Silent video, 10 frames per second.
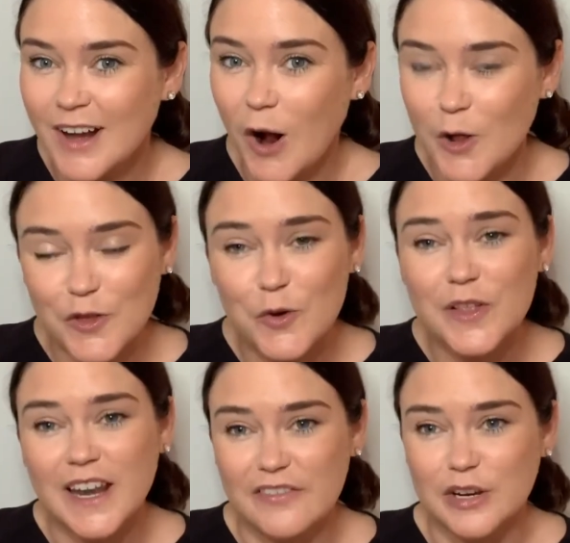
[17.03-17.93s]
Although
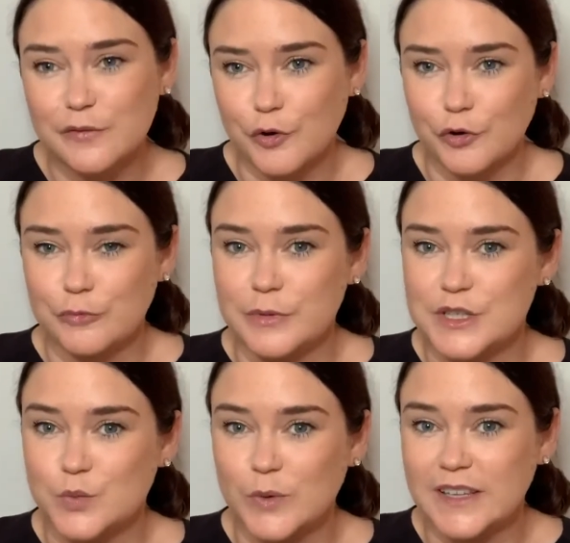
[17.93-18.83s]
the level of
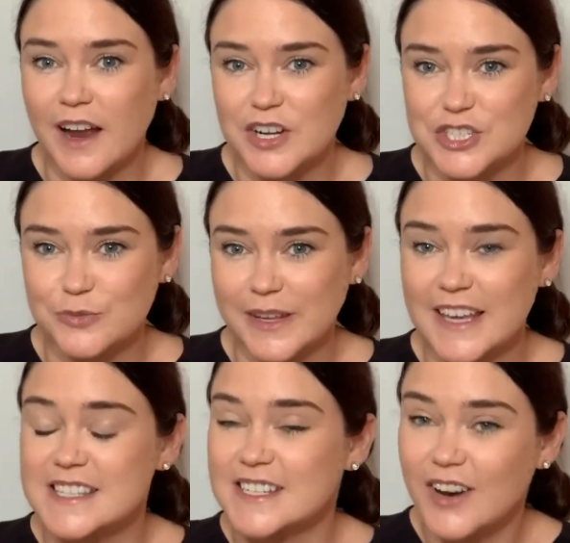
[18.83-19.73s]
recruitment we are doing
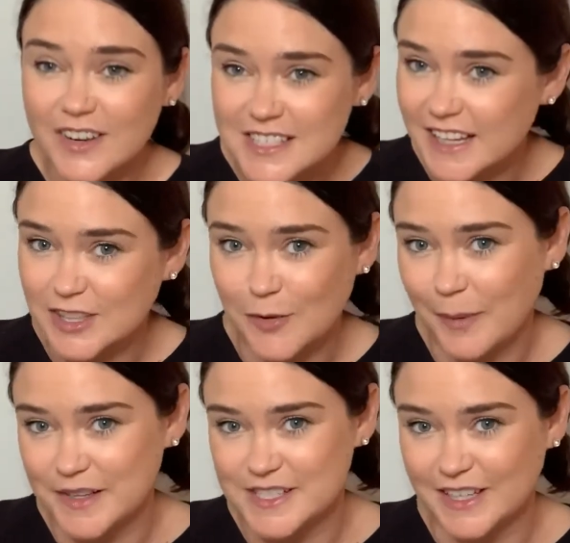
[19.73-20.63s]
is not at the
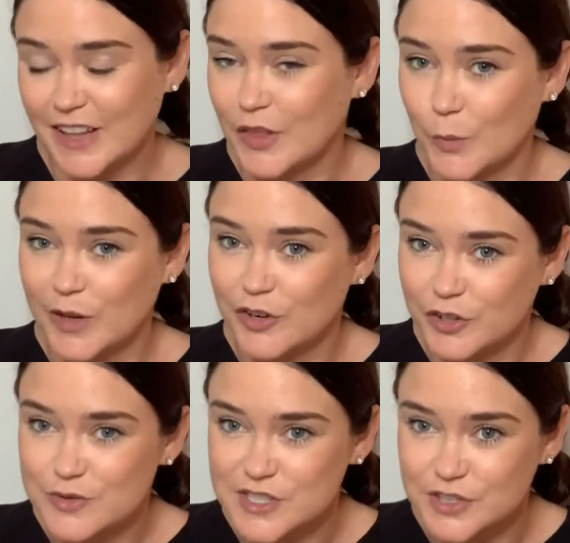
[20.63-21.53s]
capacity that we are
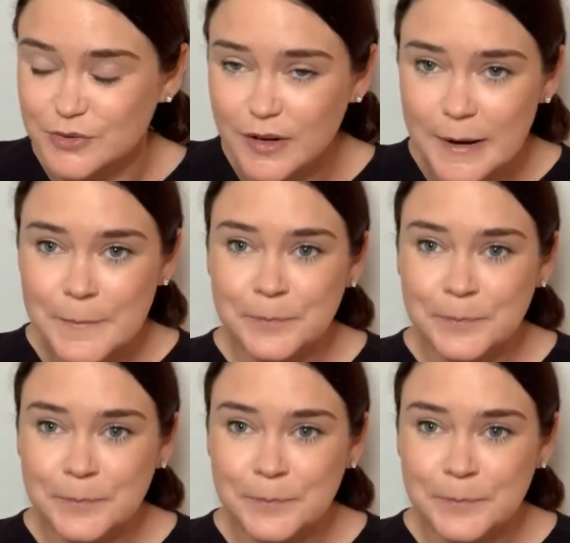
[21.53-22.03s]
used to,